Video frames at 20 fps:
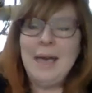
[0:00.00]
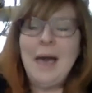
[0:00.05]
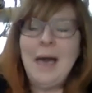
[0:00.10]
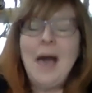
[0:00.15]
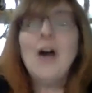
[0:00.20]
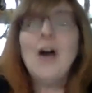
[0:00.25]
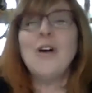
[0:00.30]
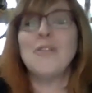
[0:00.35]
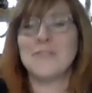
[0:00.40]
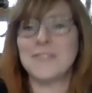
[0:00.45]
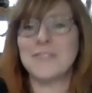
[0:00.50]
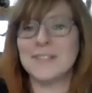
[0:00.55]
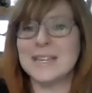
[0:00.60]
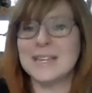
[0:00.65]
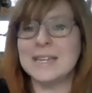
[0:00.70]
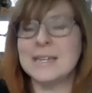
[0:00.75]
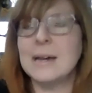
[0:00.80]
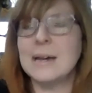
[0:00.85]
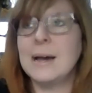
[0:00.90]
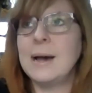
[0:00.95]

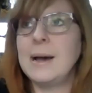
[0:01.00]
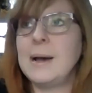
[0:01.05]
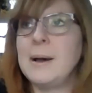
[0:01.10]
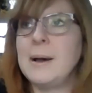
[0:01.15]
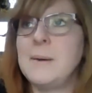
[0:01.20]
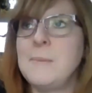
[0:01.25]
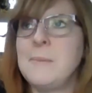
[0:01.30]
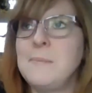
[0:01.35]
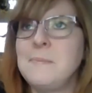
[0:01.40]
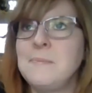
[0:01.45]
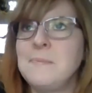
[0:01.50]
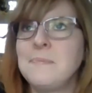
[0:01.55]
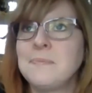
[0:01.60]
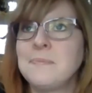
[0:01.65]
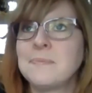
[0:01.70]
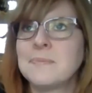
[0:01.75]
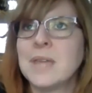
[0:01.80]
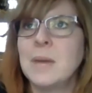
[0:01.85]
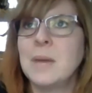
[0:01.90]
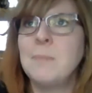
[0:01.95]
hopefully
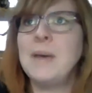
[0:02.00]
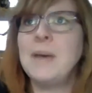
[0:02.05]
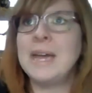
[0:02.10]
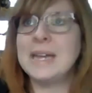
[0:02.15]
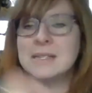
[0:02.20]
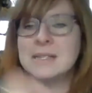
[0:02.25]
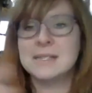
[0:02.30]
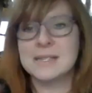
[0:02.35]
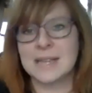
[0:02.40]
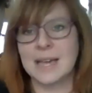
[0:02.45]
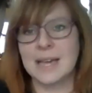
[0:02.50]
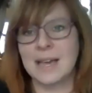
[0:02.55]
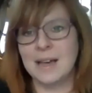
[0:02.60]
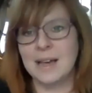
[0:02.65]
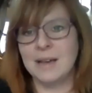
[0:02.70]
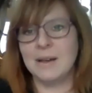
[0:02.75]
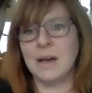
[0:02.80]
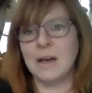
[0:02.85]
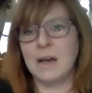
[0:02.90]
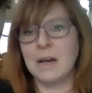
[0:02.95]
paints
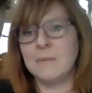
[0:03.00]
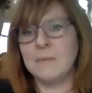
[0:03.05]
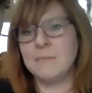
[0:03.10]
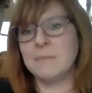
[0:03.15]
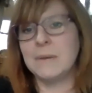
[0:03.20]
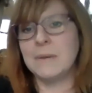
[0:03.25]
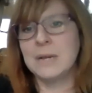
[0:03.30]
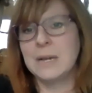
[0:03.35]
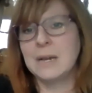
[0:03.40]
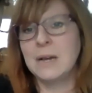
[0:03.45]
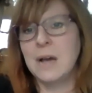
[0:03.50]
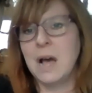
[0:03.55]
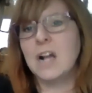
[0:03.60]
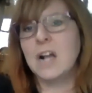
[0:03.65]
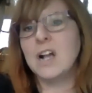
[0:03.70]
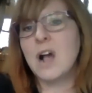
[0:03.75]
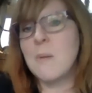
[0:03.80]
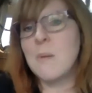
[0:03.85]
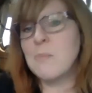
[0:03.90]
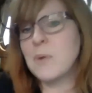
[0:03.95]
a
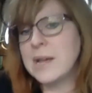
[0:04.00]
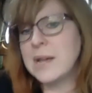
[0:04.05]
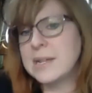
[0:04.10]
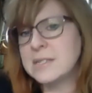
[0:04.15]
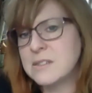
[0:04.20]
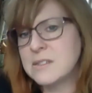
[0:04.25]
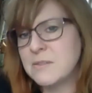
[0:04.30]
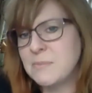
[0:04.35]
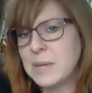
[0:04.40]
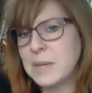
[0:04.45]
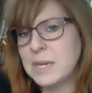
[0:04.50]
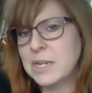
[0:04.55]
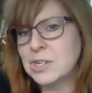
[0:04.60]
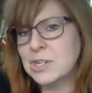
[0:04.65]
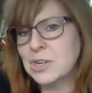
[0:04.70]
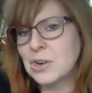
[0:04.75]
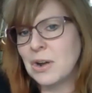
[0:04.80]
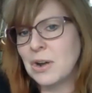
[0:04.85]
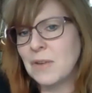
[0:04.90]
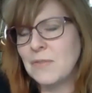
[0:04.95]
comprehensive
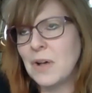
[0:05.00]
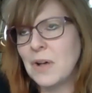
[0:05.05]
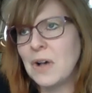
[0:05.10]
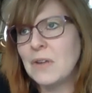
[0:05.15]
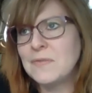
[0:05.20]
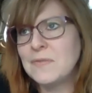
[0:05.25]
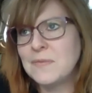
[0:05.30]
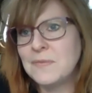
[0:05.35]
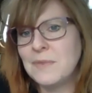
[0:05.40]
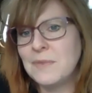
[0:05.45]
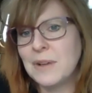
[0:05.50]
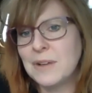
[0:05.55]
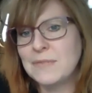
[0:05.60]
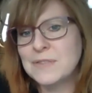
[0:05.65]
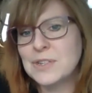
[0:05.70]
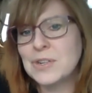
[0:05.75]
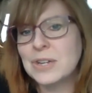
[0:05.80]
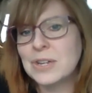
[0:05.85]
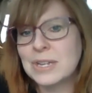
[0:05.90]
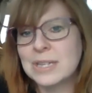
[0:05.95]
picture of
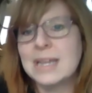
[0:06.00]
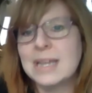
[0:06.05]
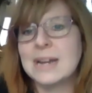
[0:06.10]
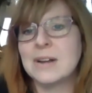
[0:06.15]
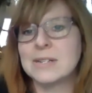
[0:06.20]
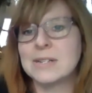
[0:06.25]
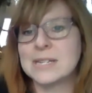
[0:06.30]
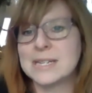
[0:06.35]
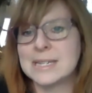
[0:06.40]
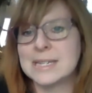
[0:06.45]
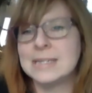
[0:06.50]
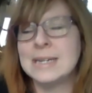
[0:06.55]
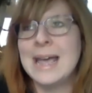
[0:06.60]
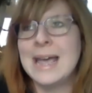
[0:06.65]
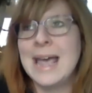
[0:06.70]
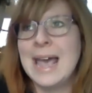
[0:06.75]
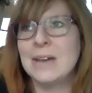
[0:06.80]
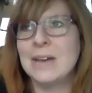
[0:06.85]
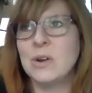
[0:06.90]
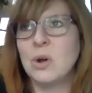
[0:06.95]
circularity
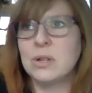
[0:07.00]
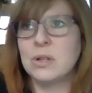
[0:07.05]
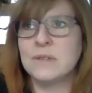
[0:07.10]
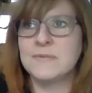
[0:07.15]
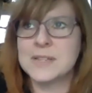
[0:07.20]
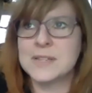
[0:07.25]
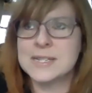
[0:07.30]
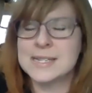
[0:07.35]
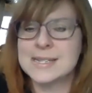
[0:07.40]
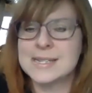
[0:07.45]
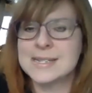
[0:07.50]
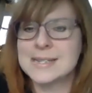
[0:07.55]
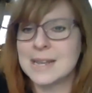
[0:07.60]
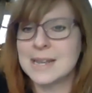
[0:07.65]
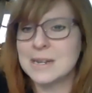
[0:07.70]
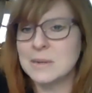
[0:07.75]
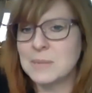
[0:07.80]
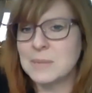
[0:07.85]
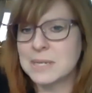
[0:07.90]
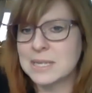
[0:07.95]
and all of the
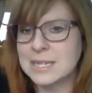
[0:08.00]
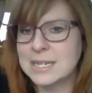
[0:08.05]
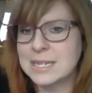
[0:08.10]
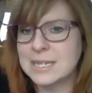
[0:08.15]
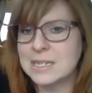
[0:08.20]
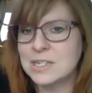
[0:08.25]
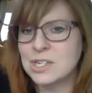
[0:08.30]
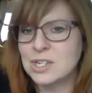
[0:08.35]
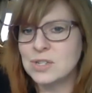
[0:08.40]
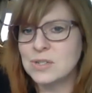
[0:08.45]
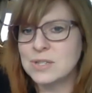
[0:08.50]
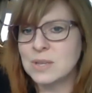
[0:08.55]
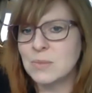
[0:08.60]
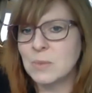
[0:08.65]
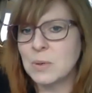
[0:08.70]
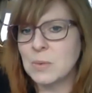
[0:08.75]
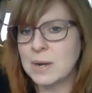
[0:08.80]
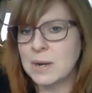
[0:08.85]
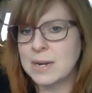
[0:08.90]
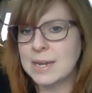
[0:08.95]
sustainability issues that
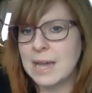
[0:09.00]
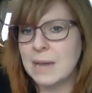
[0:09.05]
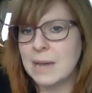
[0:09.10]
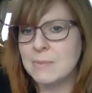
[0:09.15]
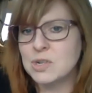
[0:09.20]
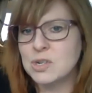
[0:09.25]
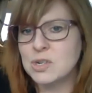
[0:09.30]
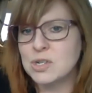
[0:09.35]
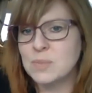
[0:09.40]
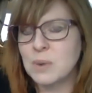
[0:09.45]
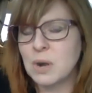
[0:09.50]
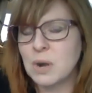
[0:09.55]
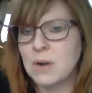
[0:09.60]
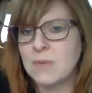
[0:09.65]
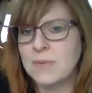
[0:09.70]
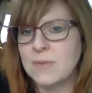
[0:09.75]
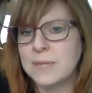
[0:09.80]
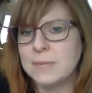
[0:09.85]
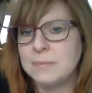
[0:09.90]
we want to capture as part of it.